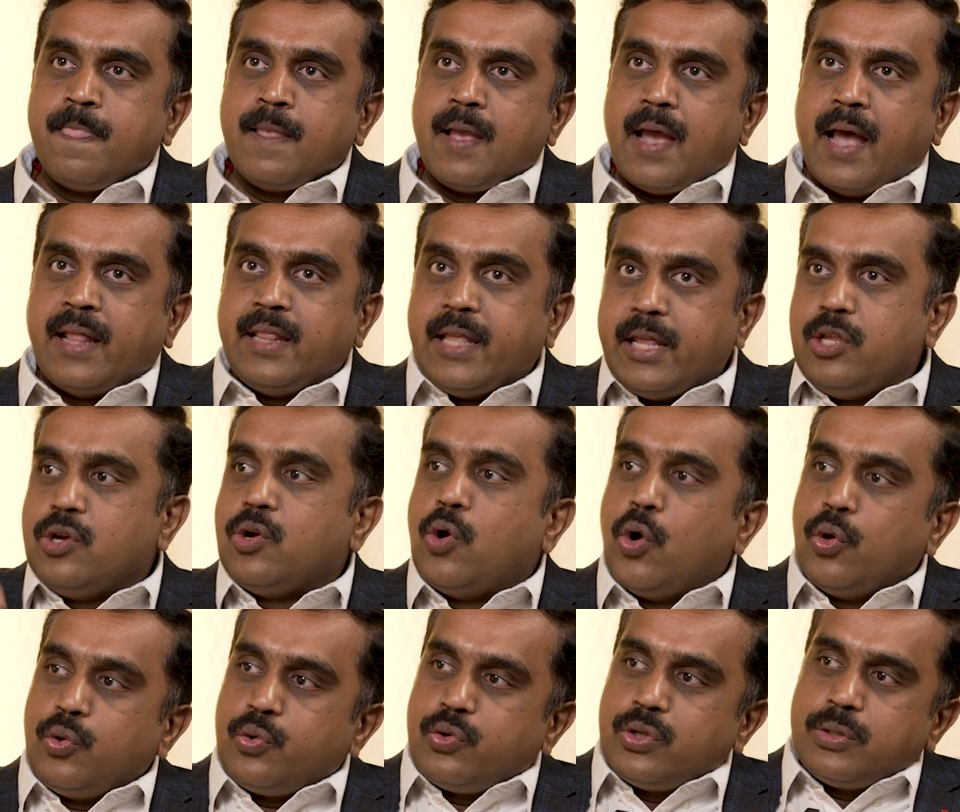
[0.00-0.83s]
And then you
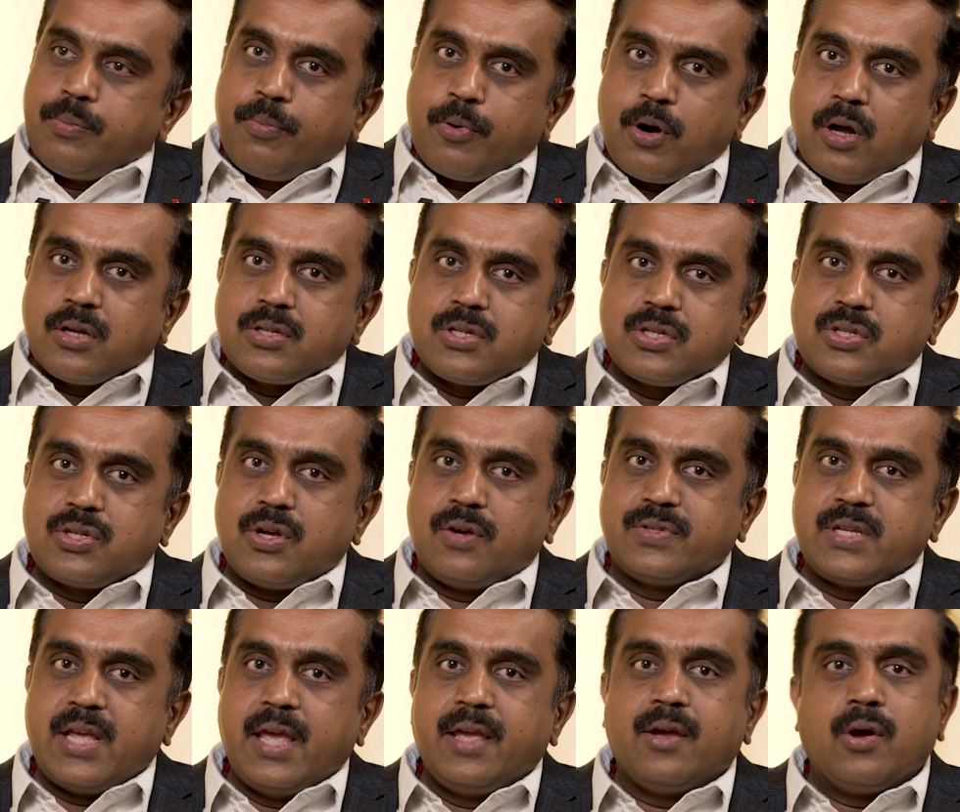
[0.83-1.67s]
go through the process
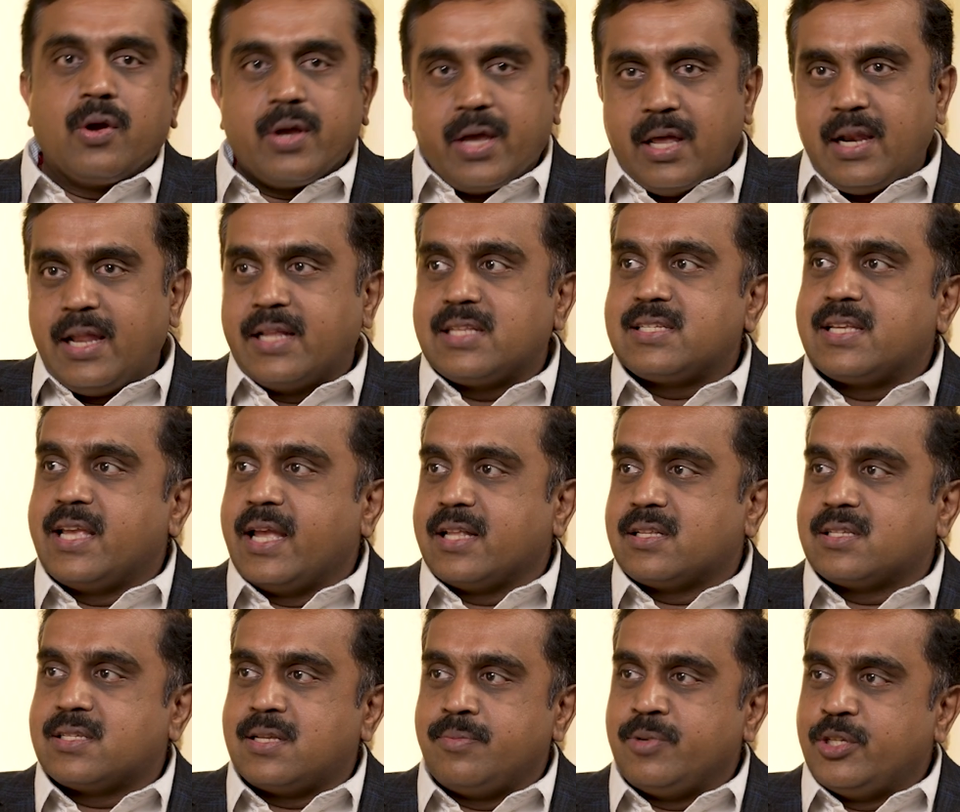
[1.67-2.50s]
of saying, okay, let's
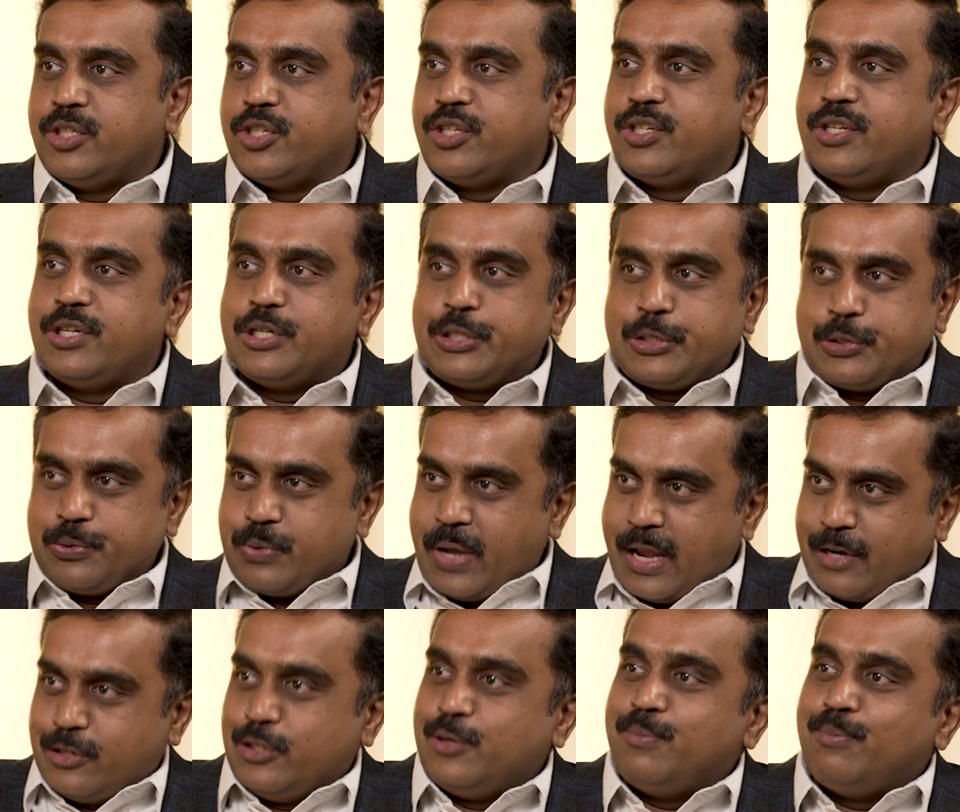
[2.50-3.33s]
get some engineers to
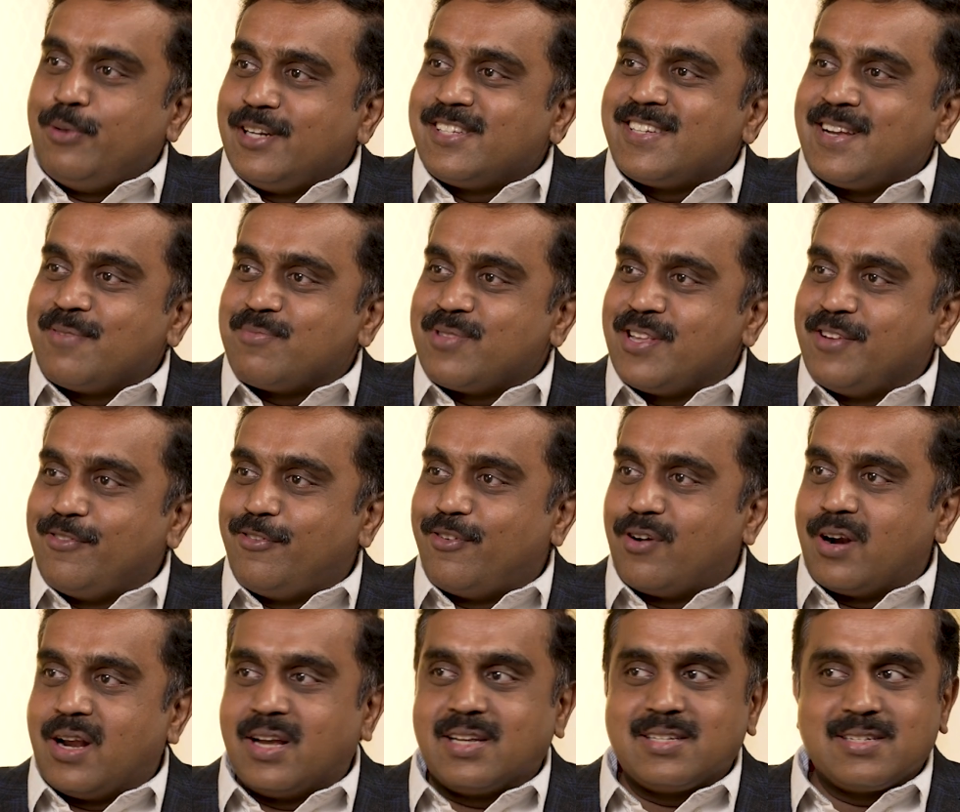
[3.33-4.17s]
actually build something
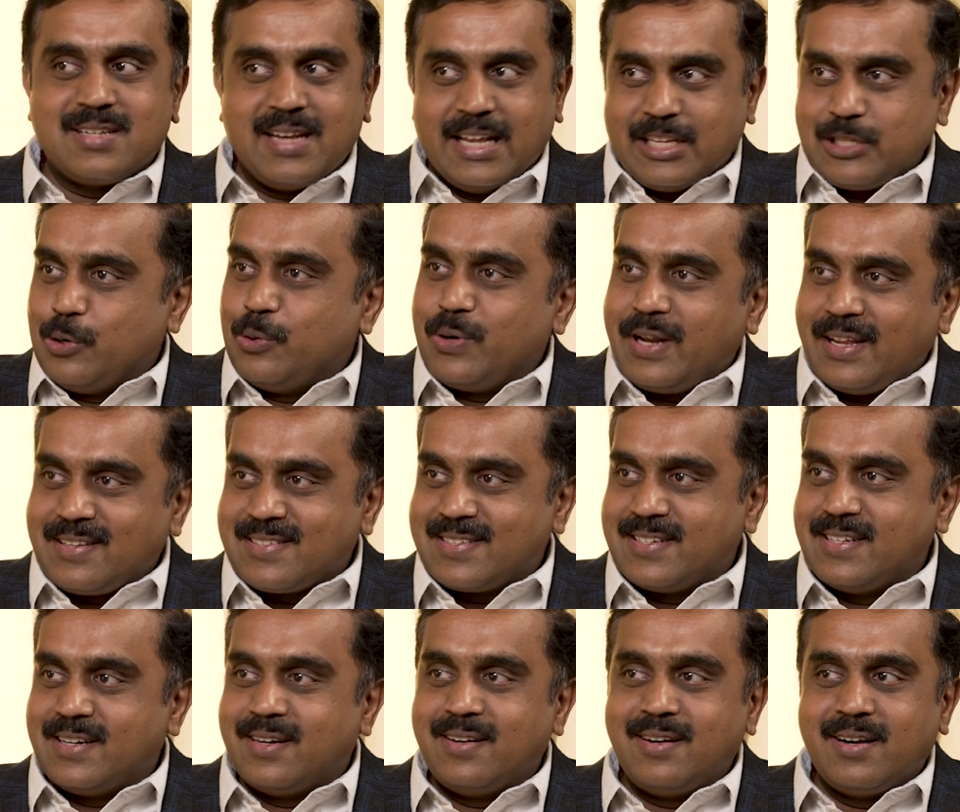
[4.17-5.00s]
for us. Let's go
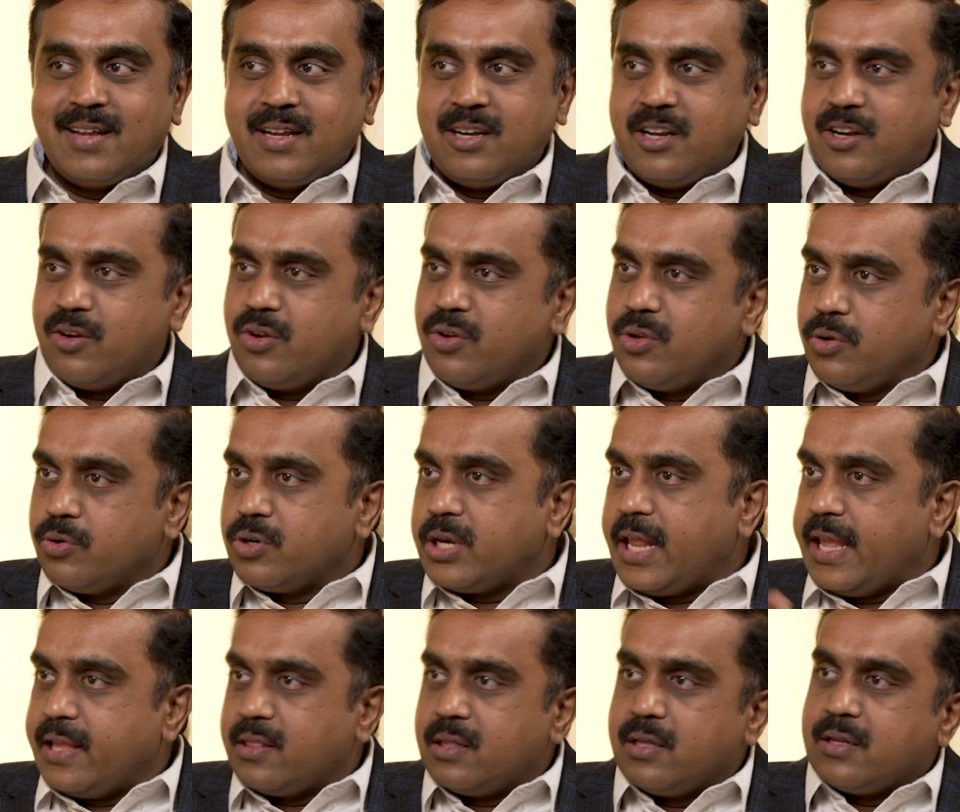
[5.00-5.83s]
test it. And you
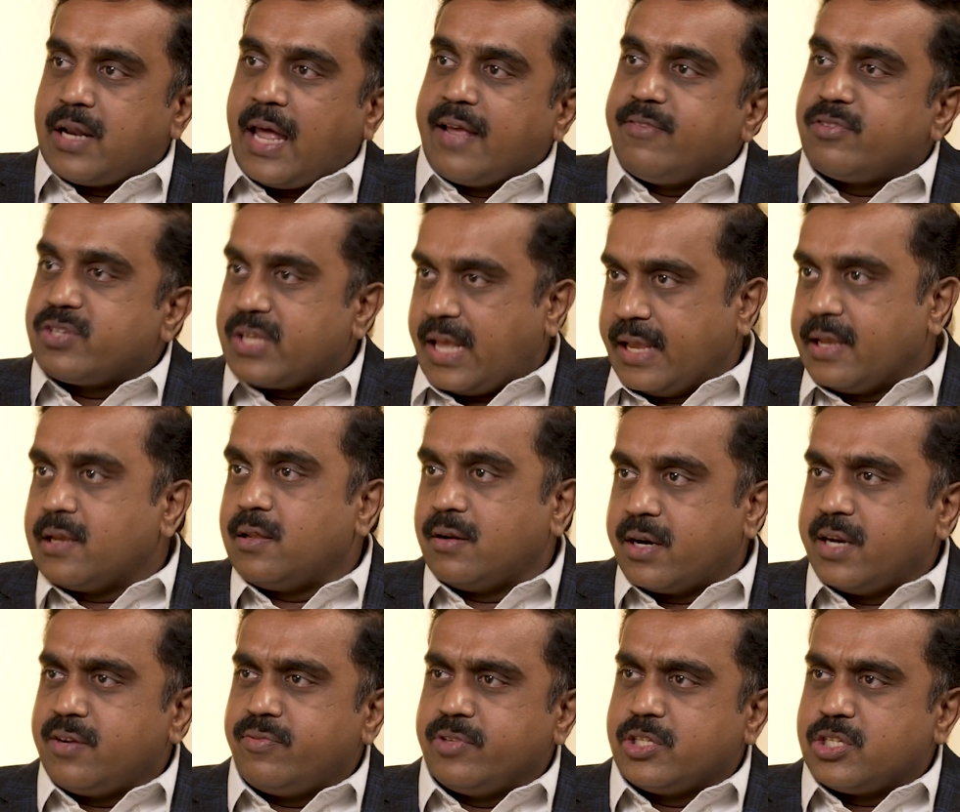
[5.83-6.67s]
take the life cycle,
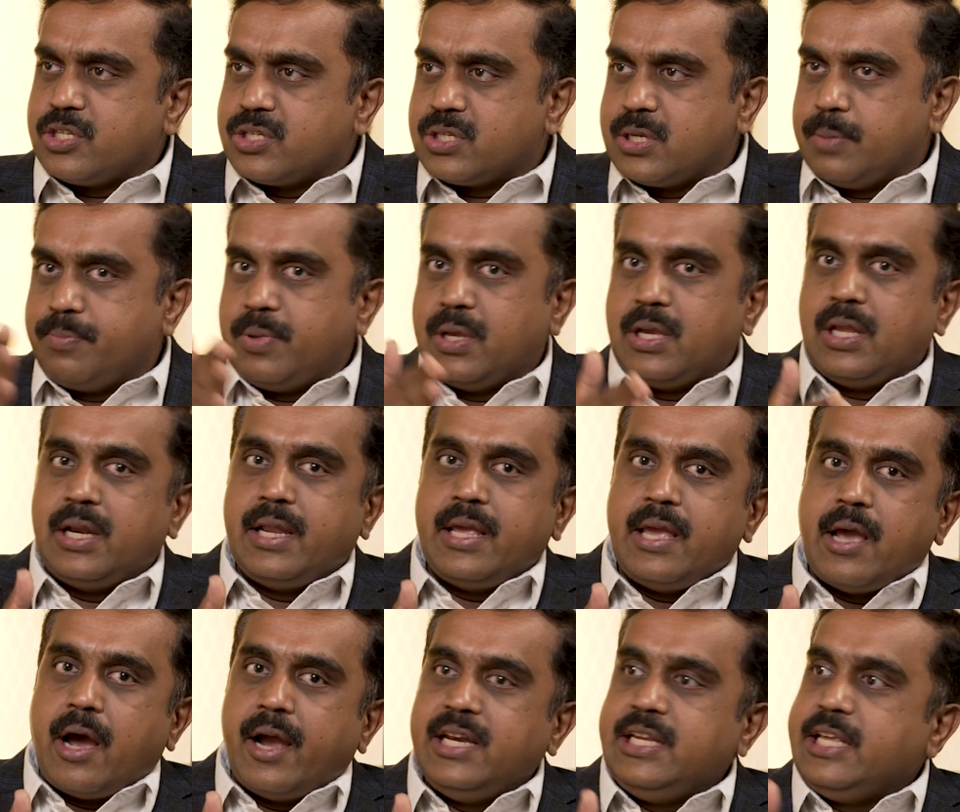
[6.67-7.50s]
right? Which is
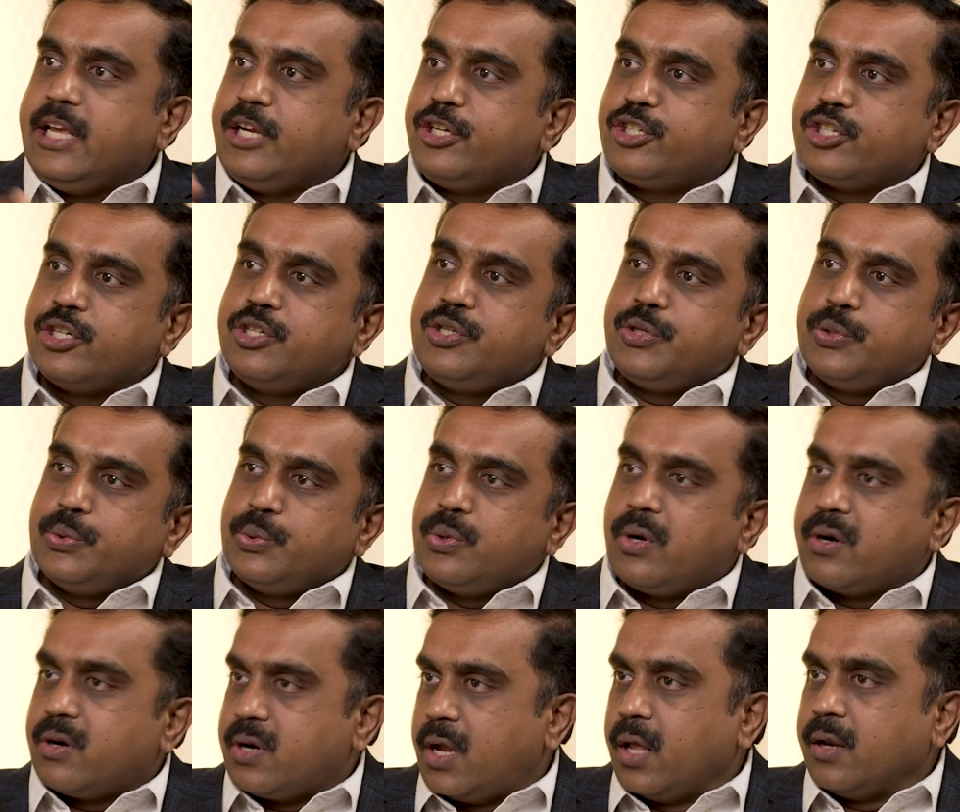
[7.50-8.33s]
typically ideation
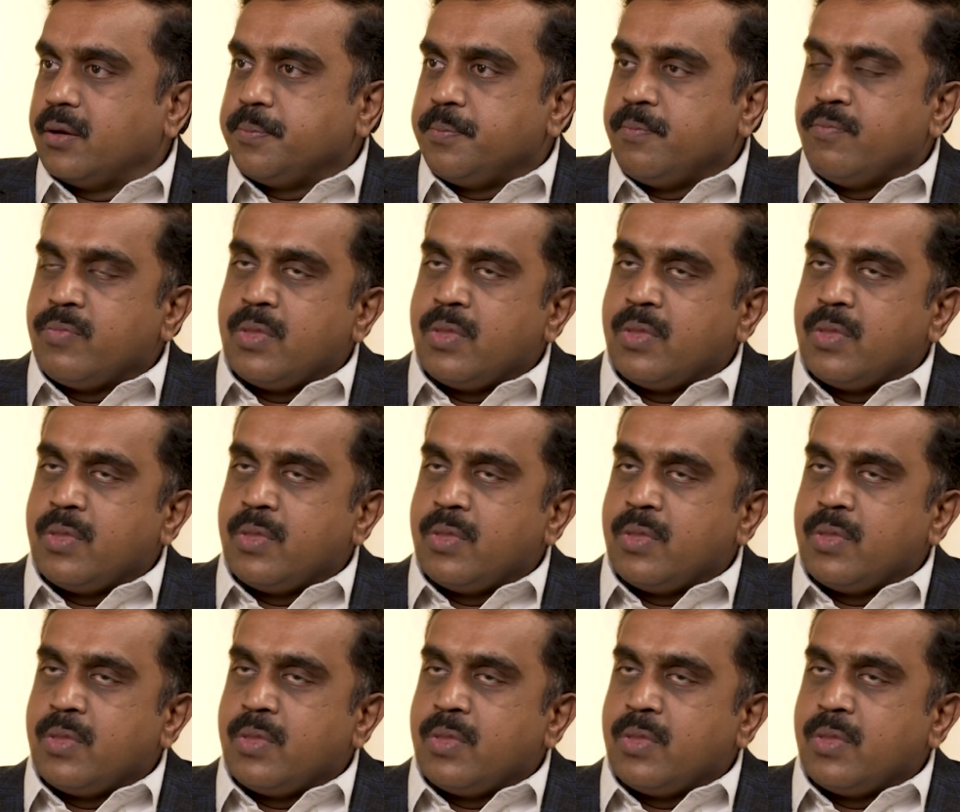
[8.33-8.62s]
to a run.